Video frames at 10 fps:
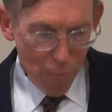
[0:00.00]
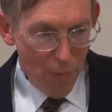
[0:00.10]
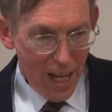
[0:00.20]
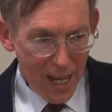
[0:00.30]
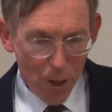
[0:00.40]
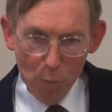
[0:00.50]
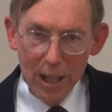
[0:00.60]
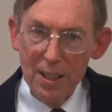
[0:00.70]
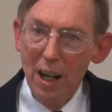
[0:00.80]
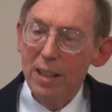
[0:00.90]
that may
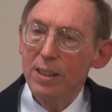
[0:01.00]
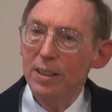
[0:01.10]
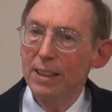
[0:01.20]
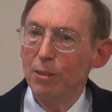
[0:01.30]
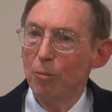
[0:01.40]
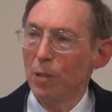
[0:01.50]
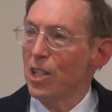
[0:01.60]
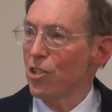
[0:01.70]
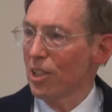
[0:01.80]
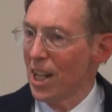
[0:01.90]
or may not
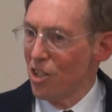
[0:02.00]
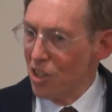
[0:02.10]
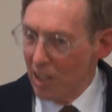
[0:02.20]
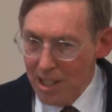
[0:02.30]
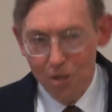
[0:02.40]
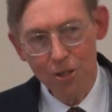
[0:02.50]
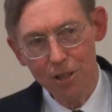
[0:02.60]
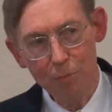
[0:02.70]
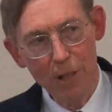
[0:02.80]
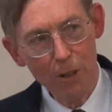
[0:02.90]
reach
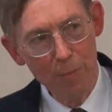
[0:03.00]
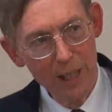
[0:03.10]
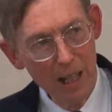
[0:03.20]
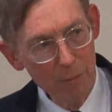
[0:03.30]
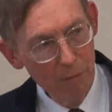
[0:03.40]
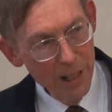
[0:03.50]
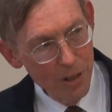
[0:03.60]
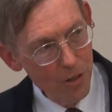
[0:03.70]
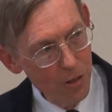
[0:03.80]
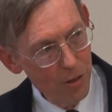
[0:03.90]
legislation, may or may not
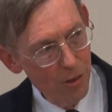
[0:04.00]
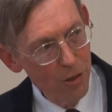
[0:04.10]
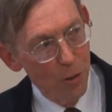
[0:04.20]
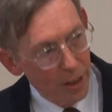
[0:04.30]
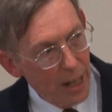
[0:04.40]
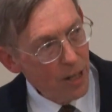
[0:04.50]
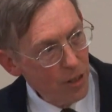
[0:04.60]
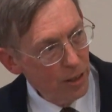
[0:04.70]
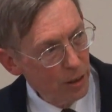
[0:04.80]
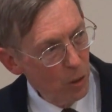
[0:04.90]
reach
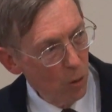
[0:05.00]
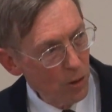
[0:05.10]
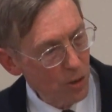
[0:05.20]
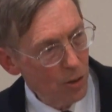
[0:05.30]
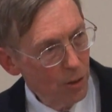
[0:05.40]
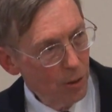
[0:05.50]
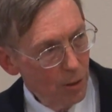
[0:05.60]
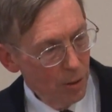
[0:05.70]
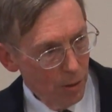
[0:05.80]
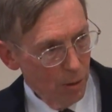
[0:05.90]
adjudication in courts,
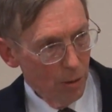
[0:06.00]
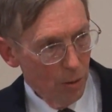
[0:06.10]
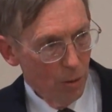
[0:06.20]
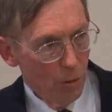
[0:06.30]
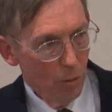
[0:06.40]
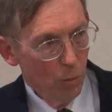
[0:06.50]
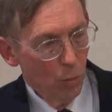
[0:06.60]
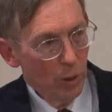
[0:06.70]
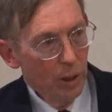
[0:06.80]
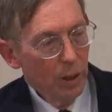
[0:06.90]

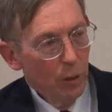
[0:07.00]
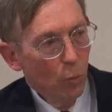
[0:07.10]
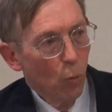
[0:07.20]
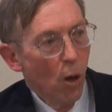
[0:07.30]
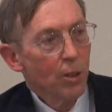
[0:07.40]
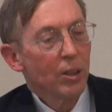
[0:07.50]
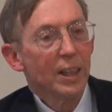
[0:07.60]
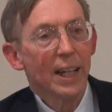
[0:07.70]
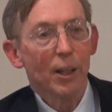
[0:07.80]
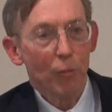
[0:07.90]
we want
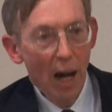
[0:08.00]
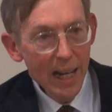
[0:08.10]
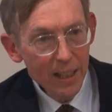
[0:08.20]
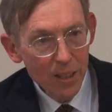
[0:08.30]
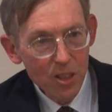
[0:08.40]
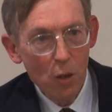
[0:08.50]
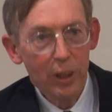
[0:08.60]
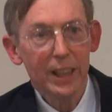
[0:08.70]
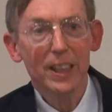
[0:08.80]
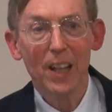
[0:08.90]
to get it right, and
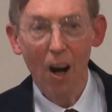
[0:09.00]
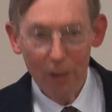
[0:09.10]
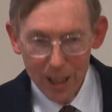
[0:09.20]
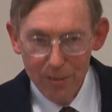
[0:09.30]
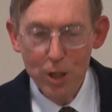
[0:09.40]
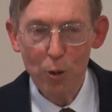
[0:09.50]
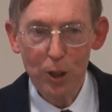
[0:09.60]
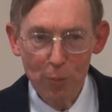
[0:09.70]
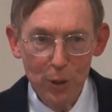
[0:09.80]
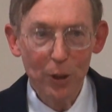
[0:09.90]
so in our
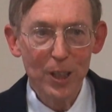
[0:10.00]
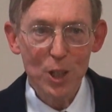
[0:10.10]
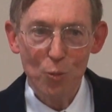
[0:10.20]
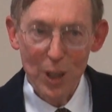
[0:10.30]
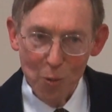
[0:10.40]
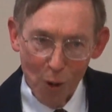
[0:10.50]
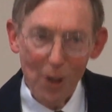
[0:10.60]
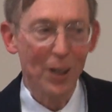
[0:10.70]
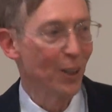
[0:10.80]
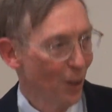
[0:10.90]
individual communities we
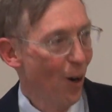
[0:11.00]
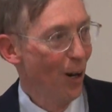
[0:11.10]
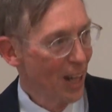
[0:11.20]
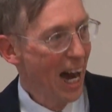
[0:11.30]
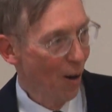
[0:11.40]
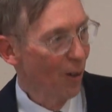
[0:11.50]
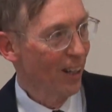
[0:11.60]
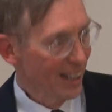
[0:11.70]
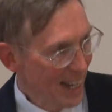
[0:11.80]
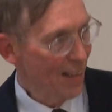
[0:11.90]
work on
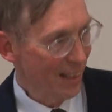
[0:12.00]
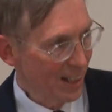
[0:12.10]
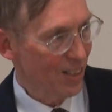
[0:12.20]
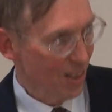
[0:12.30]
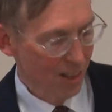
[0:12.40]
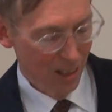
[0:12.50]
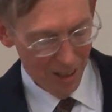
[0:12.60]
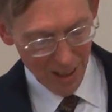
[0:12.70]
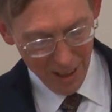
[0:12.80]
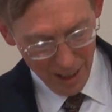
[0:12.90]
our ethics
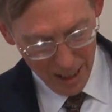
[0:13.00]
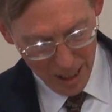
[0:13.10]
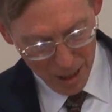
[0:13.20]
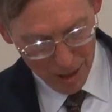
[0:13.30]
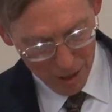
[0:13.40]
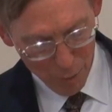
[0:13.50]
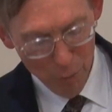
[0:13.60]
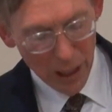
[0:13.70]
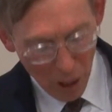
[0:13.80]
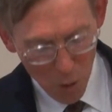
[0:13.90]

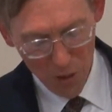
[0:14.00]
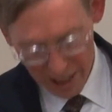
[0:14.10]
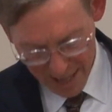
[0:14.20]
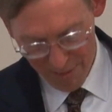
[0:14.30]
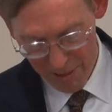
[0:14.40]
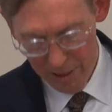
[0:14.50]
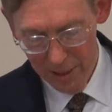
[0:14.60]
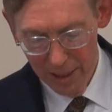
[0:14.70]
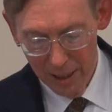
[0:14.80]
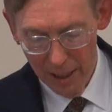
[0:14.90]
below the
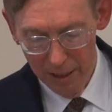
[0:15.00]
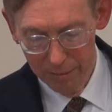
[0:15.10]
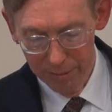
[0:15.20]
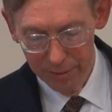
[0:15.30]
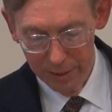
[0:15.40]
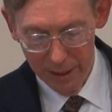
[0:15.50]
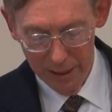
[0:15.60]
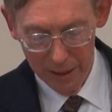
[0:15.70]
level of